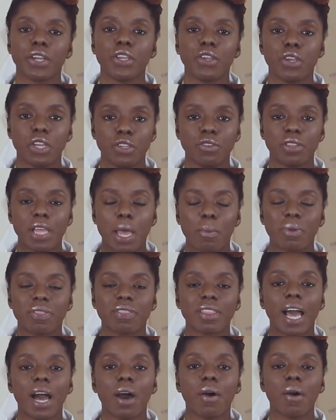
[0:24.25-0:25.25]
You can do that
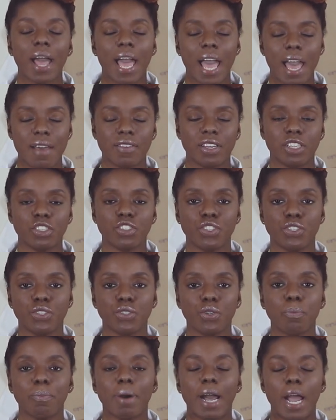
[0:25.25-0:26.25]
without having
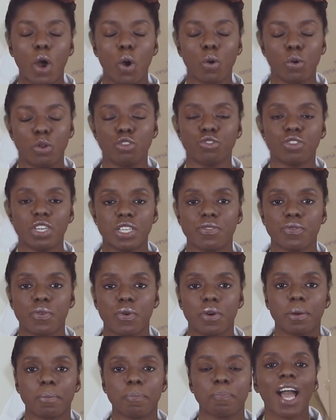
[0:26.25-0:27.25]
to buy a whole new dress
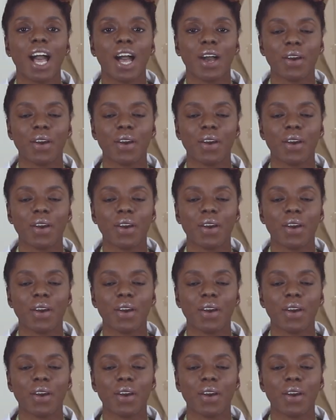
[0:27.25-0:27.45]
form.